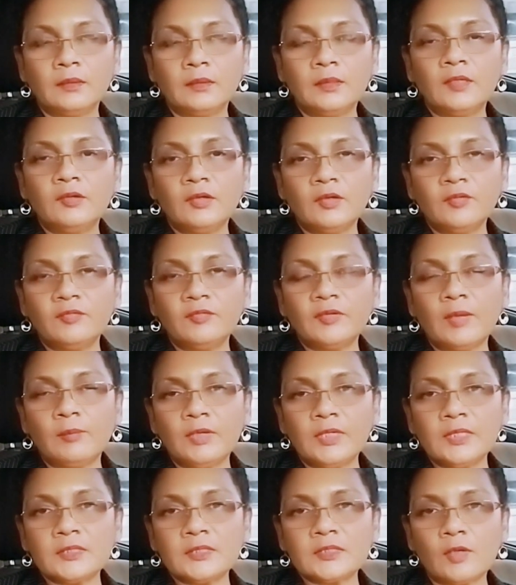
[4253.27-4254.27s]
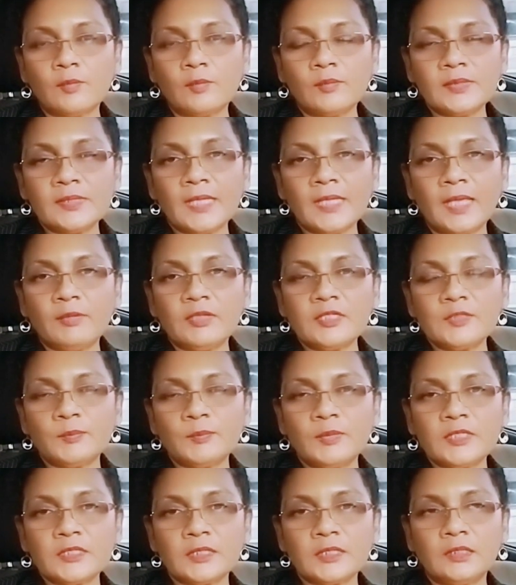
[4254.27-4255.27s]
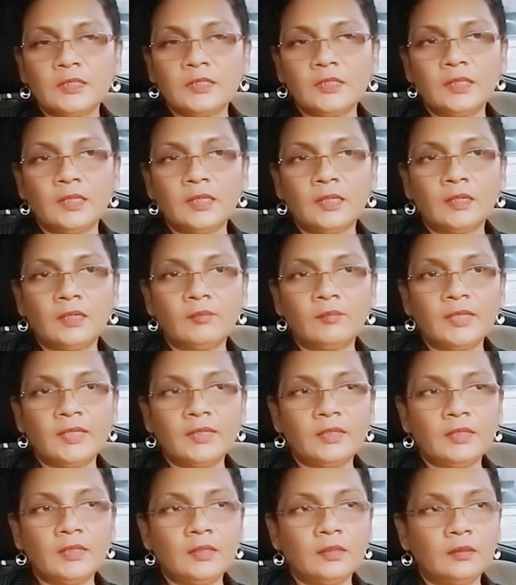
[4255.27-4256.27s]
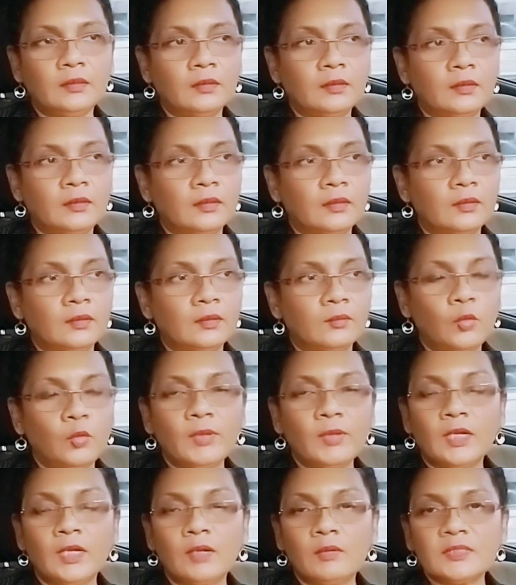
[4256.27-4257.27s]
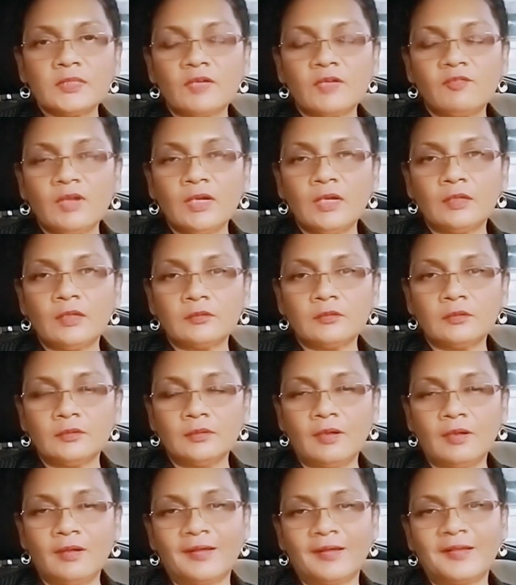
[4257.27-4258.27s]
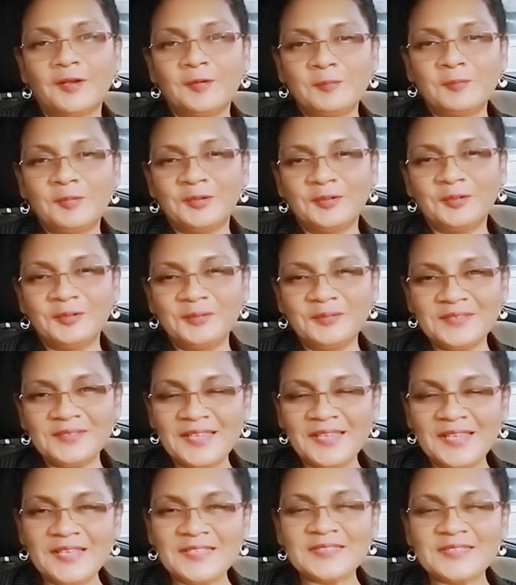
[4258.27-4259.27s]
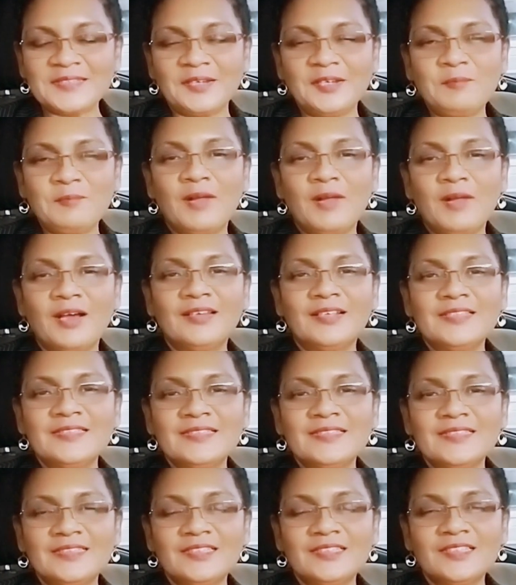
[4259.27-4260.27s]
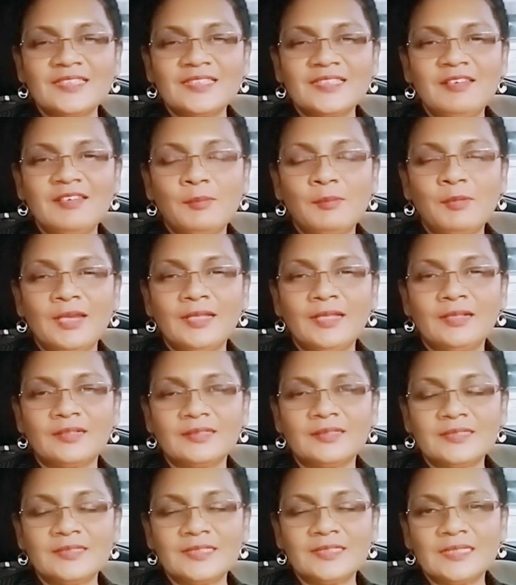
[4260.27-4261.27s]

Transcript: give your family some time, especially um I think women always have a lot to talk about, so the mothers, just give them a little